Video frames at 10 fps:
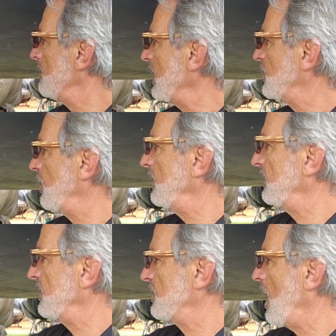make sure
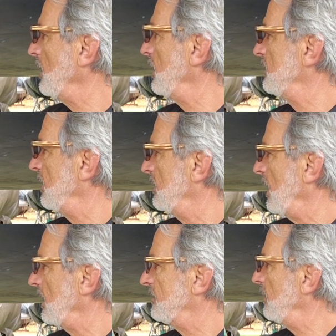that there's
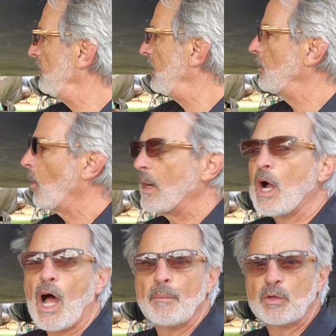connectivity
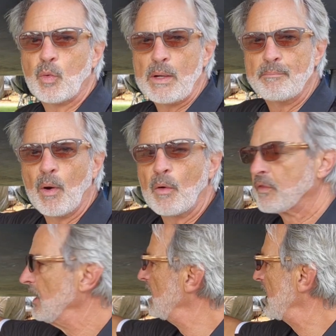going on between
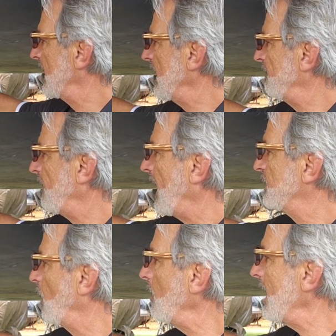both. If
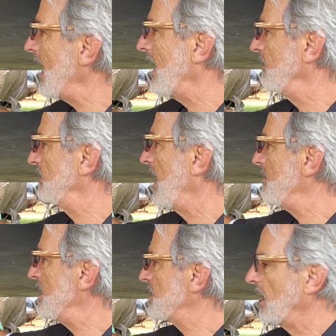I don't have it,
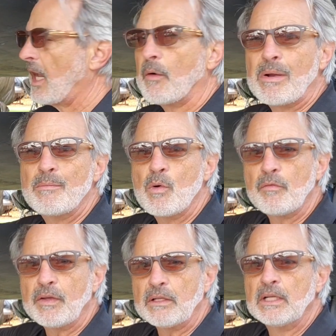that means I got to
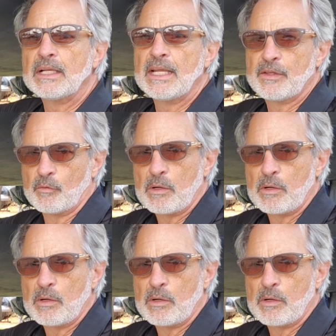remove it, either